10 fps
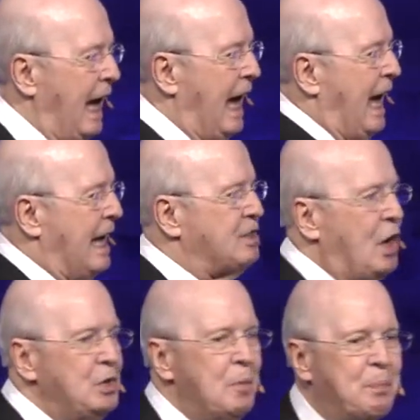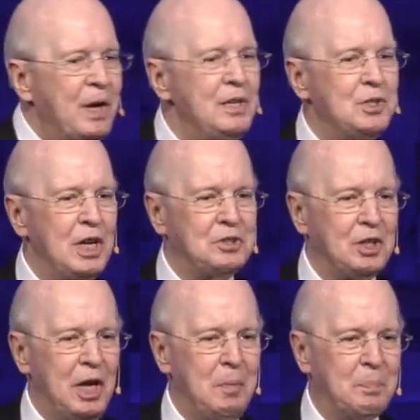I, I saw you preach
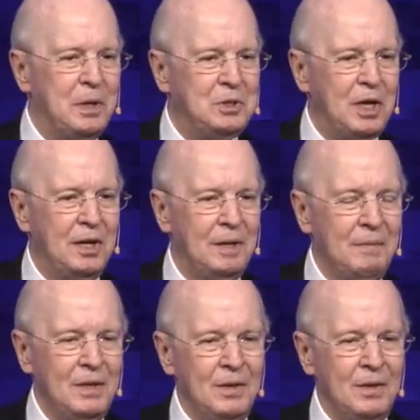yesterday, preacher.